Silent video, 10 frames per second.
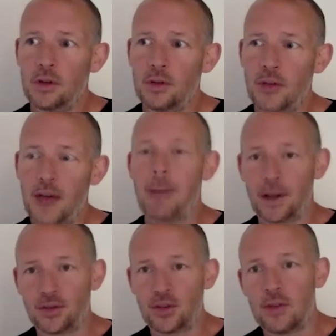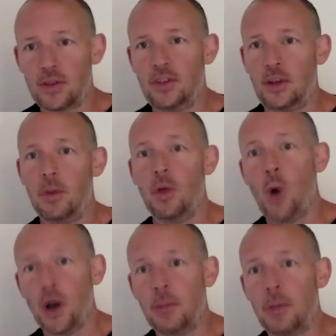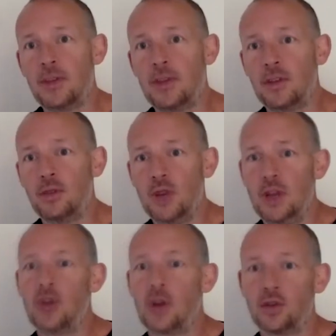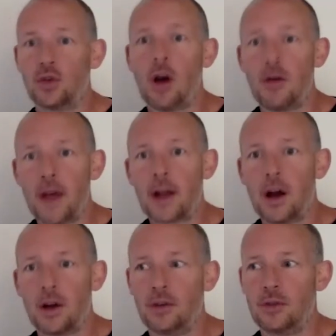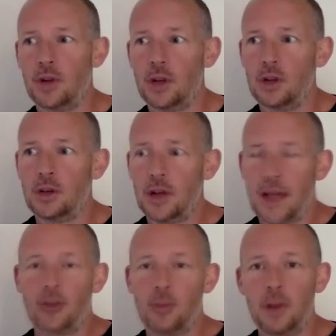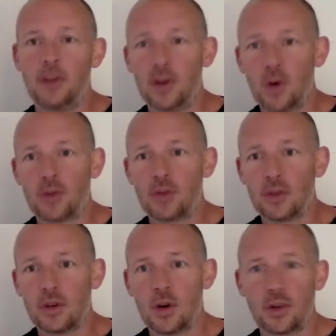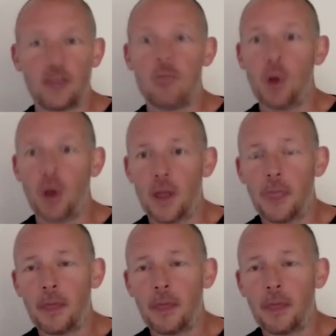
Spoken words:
that managed services team and the wider business, are really trying to drive that kind of accountability across everybody.